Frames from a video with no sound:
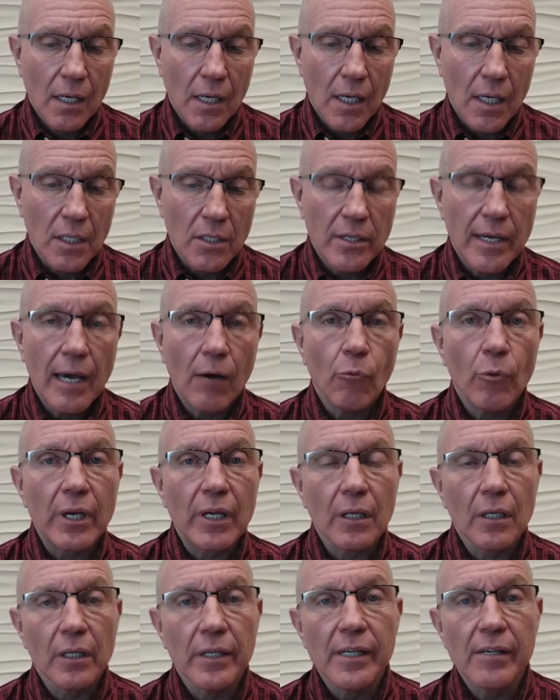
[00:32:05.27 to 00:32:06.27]
And yet we
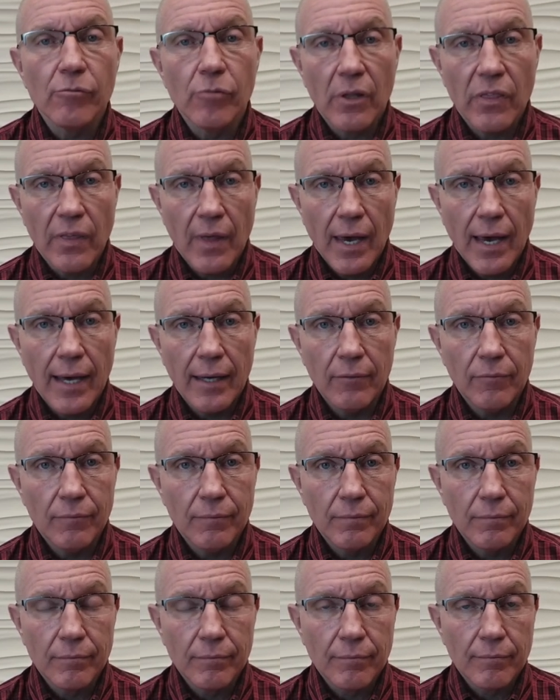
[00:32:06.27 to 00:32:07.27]
can live with that
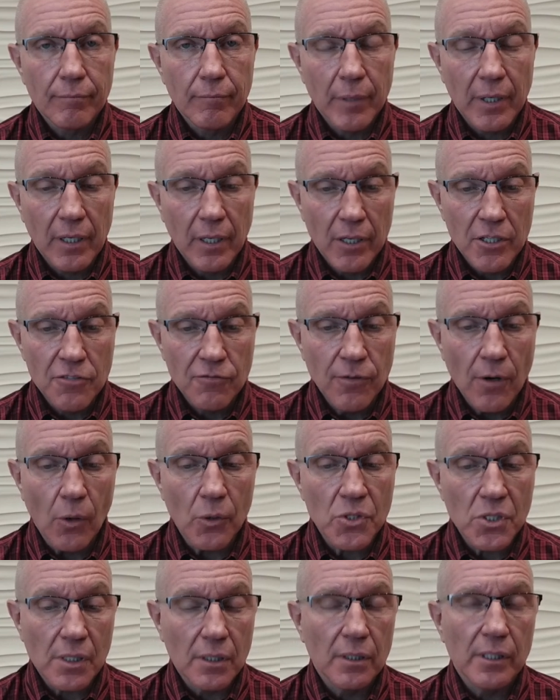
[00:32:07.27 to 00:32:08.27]
because
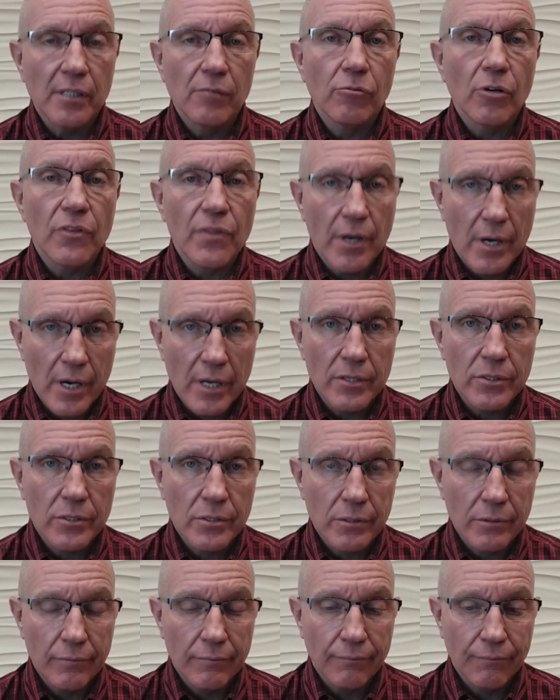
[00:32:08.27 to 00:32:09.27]
folks can live with us.